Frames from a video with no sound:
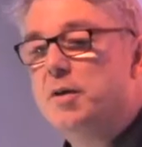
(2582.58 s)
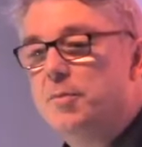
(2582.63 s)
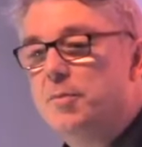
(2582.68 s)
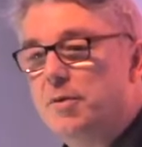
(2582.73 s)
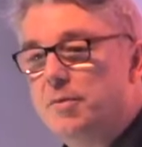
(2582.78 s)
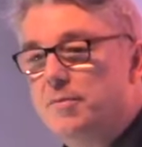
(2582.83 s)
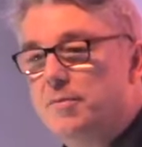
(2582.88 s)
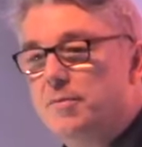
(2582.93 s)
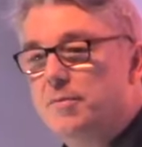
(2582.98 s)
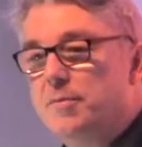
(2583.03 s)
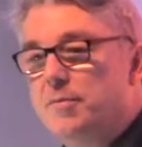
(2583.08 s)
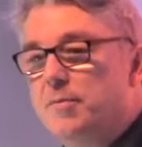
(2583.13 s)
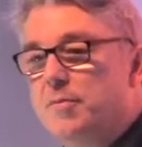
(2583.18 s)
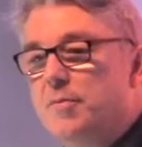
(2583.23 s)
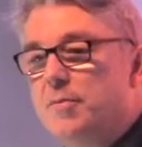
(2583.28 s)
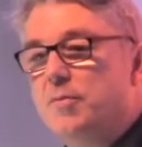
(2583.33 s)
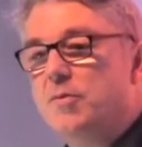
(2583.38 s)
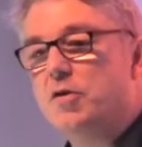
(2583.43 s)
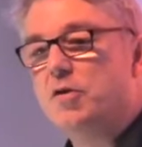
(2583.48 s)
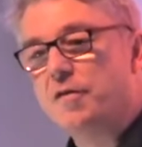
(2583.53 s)
people.
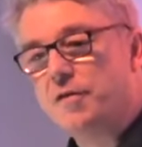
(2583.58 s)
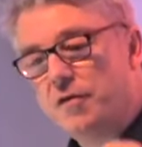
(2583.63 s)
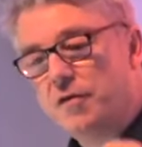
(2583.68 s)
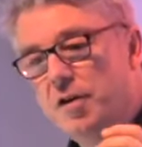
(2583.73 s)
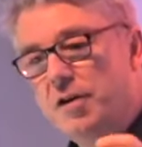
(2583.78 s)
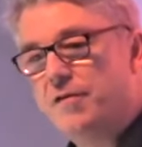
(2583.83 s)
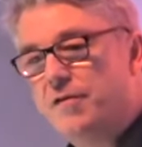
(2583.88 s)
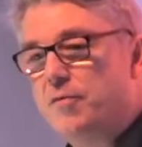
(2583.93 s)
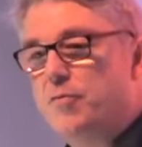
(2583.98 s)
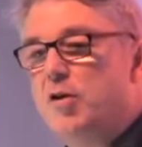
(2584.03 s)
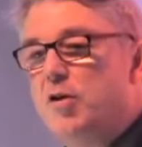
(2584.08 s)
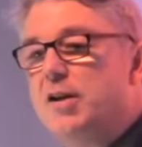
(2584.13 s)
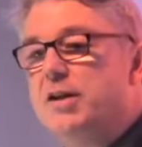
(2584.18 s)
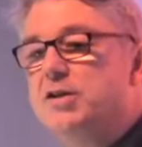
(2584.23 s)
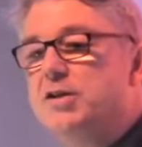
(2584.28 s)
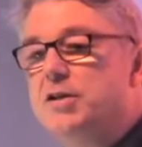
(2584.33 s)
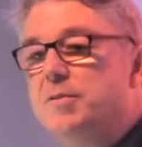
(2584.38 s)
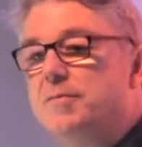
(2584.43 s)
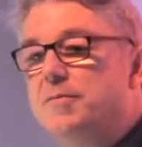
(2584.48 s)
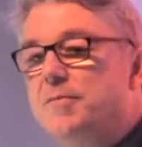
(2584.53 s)
You're free from
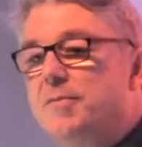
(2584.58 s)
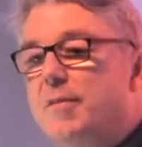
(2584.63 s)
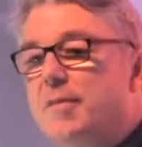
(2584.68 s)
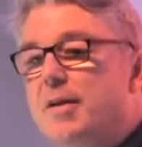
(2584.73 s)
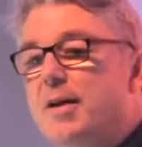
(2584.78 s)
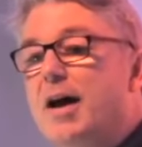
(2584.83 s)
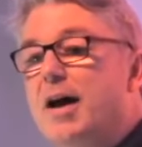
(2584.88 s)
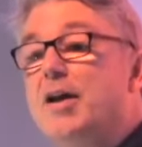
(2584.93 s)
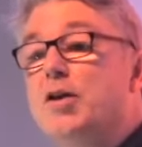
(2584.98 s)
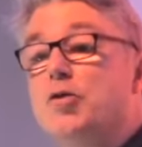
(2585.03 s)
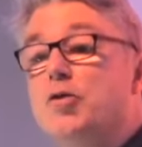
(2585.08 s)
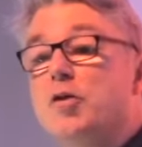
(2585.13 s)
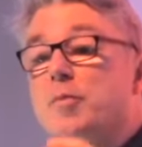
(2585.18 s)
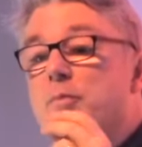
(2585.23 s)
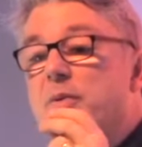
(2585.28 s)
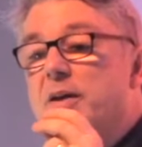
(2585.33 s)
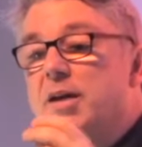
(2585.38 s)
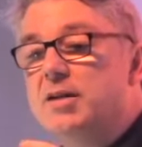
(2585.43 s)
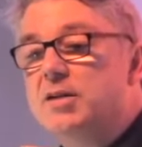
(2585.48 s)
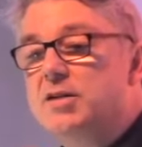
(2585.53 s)
religion, and you're
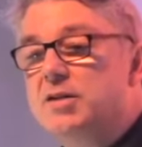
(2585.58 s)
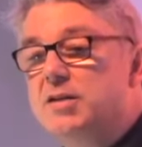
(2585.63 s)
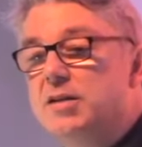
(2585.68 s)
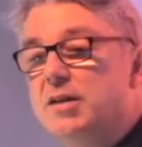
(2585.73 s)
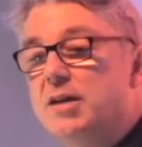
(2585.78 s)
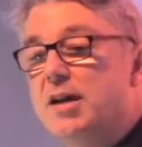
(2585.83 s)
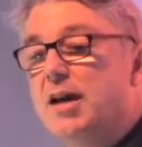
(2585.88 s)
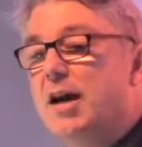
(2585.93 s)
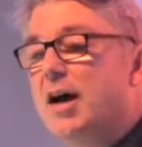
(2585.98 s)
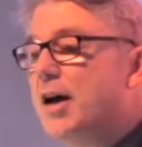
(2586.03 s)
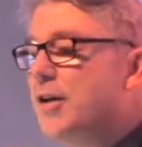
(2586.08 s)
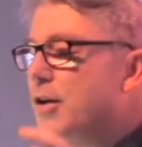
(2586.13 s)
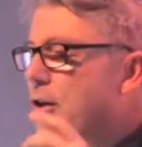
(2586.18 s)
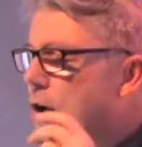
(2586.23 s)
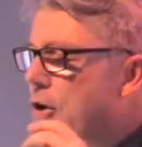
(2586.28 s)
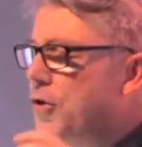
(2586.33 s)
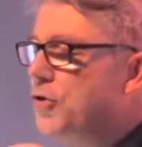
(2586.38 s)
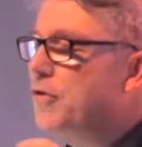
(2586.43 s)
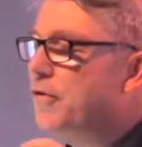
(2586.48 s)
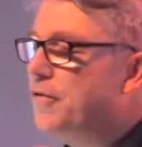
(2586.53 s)
at peace. And
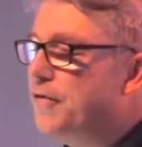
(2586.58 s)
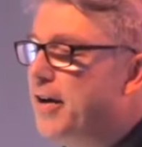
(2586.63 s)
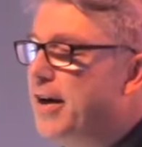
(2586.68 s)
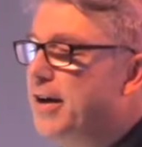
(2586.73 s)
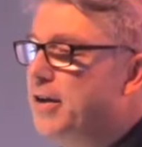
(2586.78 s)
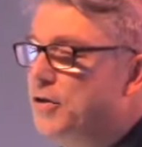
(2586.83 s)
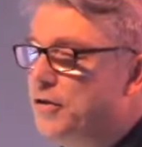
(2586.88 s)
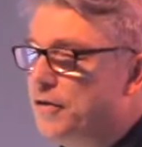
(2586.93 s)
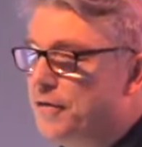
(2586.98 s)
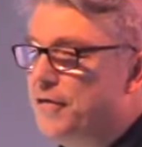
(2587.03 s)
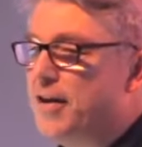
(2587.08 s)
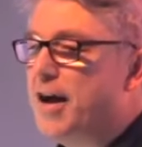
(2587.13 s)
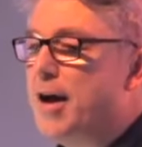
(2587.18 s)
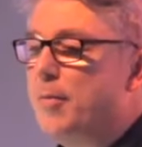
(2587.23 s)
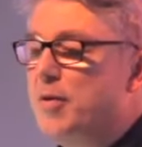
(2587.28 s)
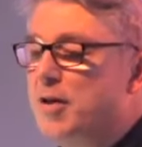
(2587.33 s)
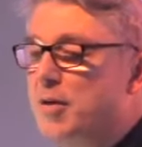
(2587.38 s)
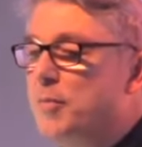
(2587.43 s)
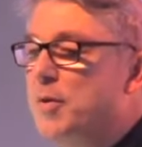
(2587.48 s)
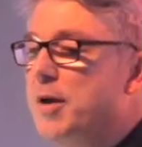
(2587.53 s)
now you'll find your
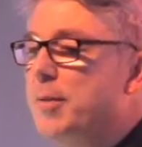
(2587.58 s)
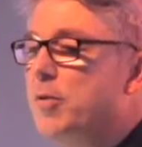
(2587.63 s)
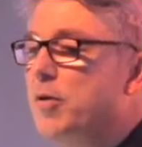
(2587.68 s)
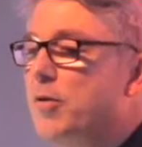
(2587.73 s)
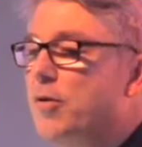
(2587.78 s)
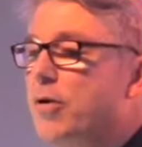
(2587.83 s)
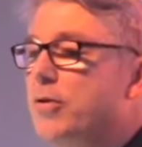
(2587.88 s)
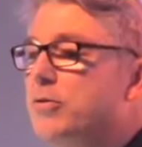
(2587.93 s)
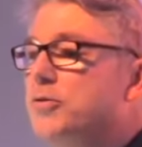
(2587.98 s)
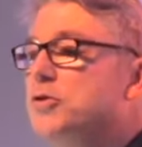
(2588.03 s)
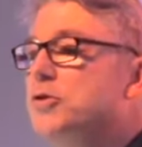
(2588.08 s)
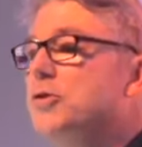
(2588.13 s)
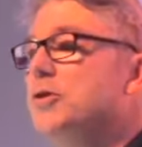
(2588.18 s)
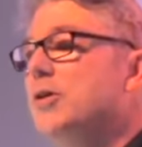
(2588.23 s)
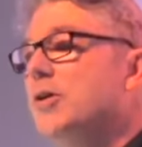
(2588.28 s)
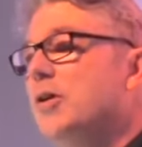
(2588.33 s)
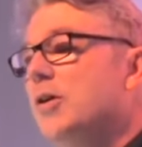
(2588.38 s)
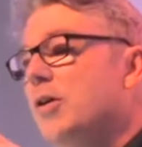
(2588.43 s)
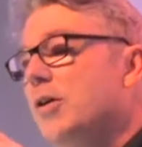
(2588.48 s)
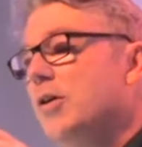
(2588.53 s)
family and people around you
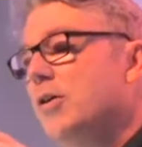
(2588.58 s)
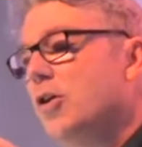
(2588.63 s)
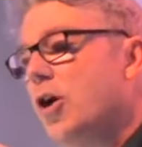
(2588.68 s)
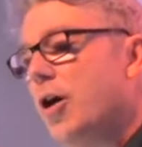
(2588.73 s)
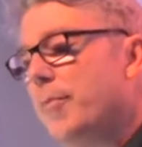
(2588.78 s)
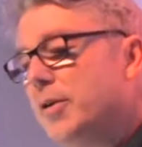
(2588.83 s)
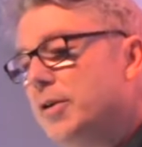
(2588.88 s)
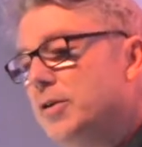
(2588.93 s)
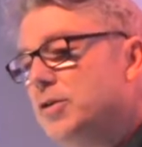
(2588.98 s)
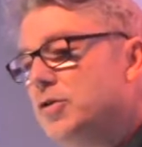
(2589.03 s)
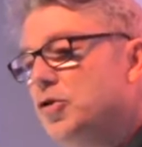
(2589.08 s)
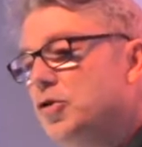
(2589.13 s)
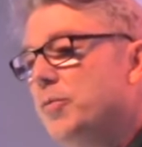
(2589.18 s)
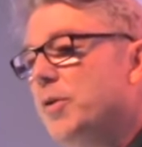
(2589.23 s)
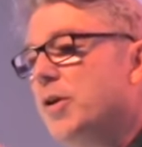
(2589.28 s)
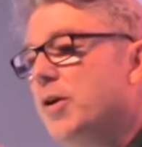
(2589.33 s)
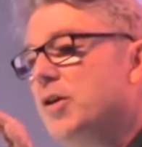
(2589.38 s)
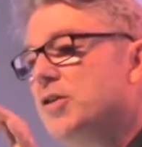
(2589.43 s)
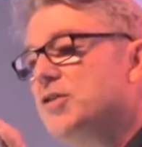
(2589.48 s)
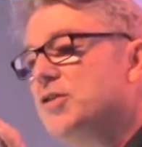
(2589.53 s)
coming to you
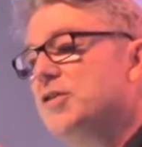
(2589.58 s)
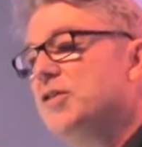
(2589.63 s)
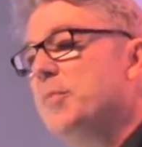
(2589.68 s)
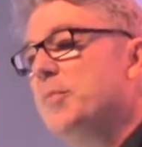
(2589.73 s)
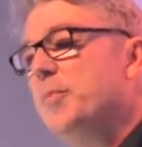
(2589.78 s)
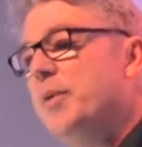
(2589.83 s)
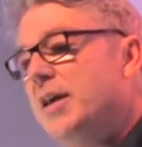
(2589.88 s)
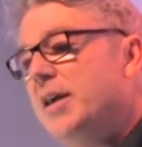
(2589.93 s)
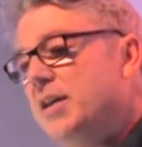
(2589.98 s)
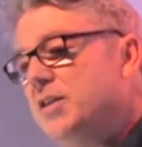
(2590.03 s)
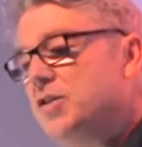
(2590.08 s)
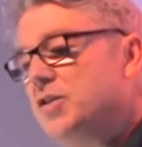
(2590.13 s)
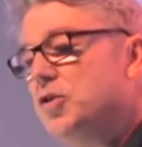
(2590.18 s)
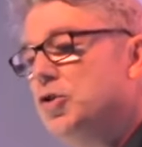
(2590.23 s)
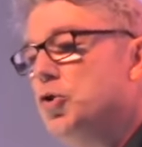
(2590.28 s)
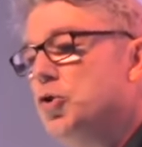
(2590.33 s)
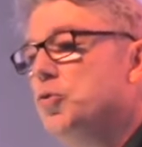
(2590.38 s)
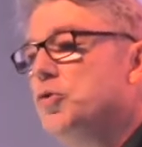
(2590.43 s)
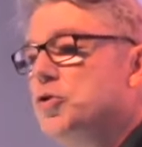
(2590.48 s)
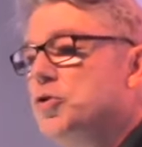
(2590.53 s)
because the peace
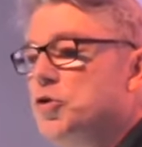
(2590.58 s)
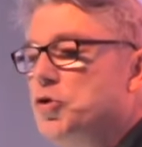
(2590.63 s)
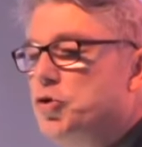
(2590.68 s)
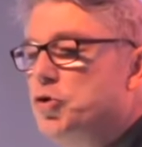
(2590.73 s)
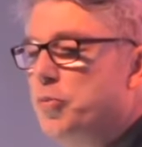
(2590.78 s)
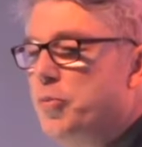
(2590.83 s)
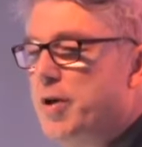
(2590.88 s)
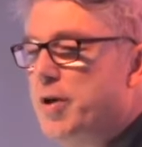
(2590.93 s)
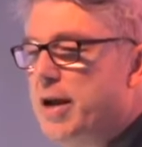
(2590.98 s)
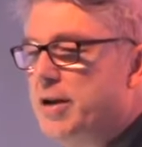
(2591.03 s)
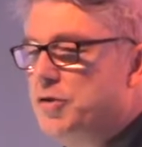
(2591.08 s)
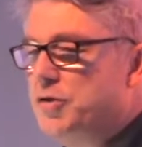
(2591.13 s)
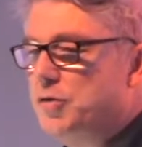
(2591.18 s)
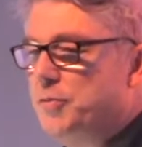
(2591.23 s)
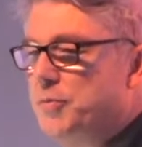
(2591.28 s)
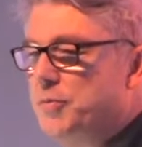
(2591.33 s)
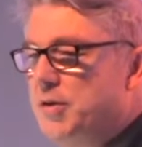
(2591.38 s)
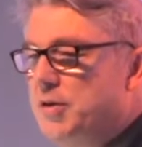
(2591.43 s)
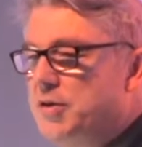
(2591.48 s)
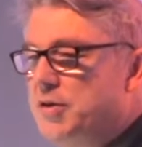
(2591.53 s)
in you is a
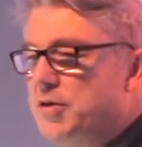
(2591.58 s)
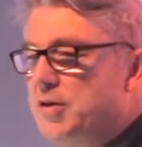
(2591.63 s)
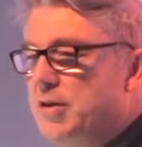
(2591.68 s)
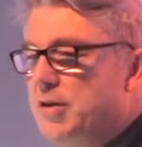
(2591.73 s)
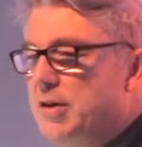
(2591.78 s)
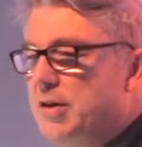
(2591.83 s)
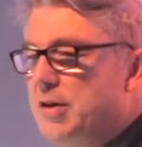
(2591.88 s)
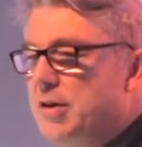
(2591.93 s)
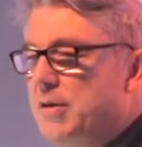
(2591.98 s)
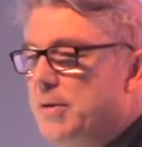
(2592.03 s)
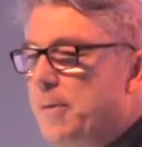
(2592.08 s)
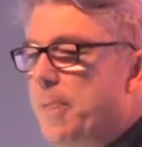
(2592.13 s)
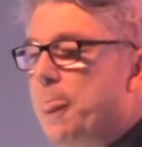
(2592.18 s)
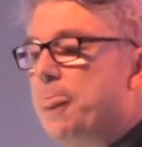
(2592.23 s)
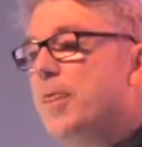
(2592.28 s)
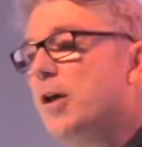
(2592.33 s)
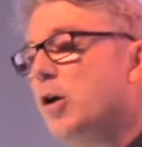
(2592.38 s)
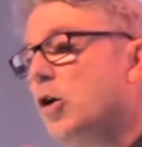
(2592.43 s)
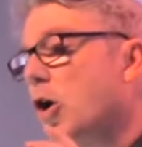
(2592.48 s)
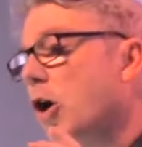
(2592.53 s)
supernatural peace.
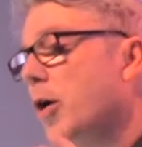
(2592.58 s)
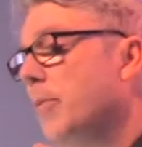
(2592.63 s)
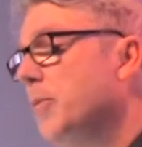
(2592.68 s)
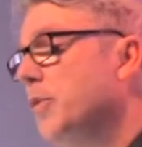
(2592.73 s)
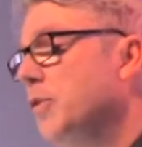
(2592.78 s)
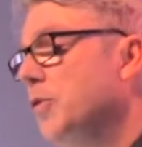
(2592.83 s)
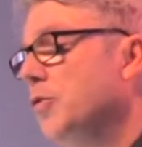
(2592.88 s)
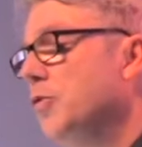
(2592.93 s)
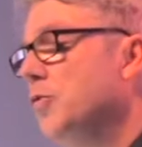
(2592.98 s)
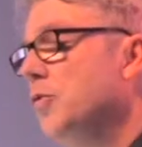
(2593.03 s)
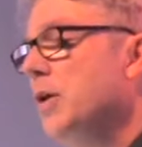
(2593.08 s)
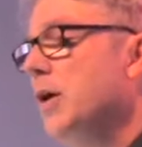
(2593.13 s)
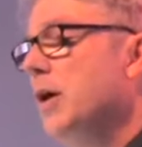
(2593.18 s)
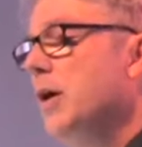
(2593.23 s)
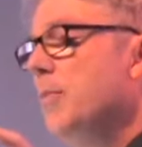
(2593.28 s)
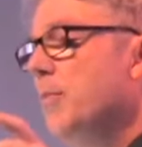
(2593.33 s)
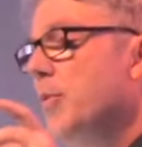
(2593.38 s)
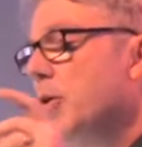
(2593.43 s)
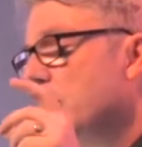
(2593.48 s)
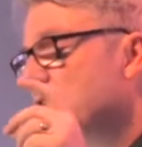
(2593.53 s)
They'll come to you
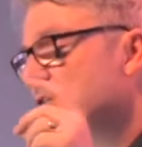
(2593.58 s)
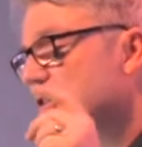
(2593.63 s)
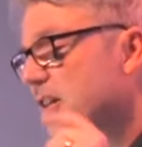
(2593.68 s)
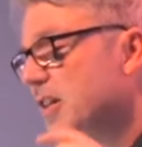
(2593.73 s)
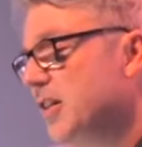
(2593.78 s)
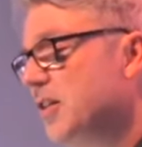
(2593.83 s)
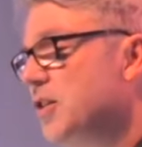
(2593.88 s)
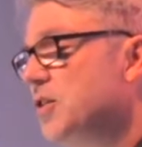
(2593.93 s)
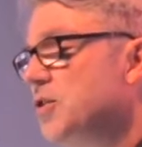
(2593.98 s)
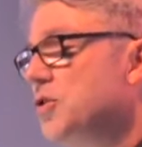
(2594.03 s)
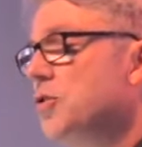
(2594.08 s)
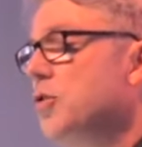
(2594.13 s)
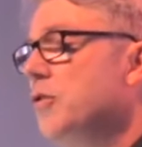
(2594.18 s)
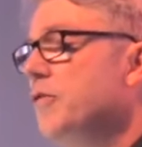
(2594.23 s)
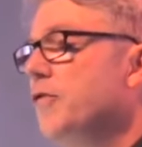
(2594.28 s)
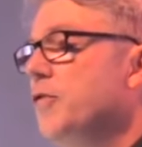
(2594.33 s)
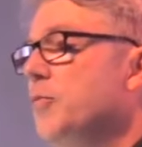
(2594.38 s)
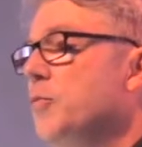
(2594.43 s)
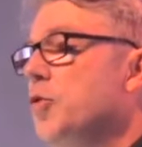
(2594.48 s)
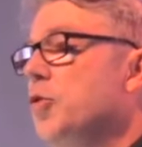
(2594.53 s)
because they can
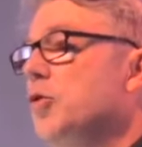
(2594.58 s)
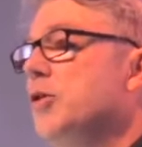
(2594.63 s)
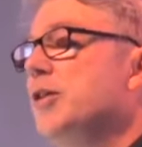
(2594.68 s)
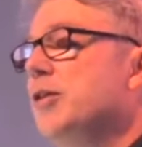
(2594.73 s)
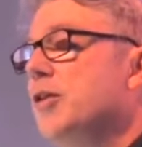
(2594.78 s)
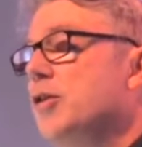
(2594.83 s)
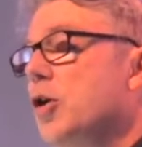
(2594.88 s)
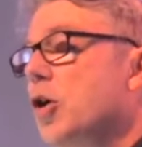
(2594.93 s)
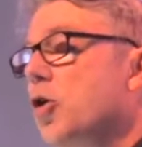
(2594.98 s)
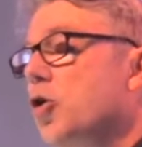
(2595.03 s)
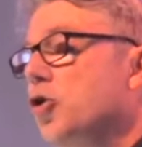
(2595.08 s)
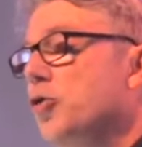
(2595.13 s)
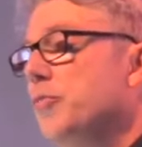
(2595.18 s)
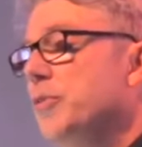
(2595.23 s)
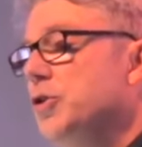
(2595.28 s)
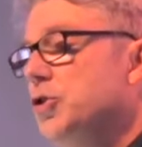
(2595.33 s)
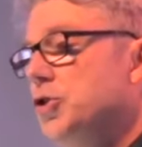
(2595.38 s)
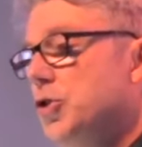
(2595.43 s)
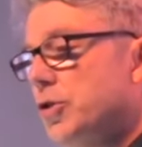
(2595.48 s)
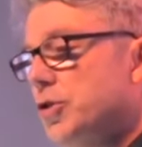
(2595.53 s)
discern from you that they're not going to
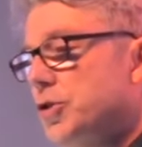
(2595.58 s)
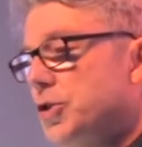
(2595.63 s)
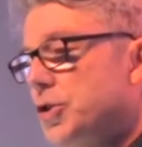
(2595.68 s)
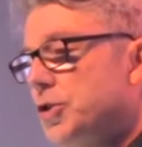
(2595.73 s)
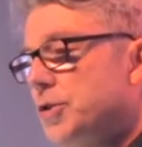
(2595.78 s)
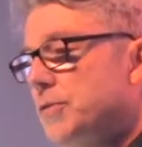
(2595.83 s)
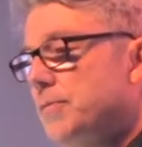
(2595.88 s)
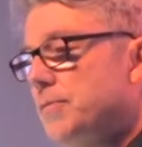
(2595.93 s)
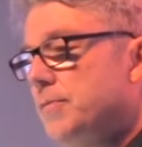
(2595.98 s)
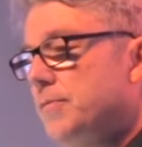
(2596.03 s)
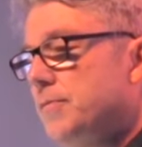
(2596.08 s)
be judged.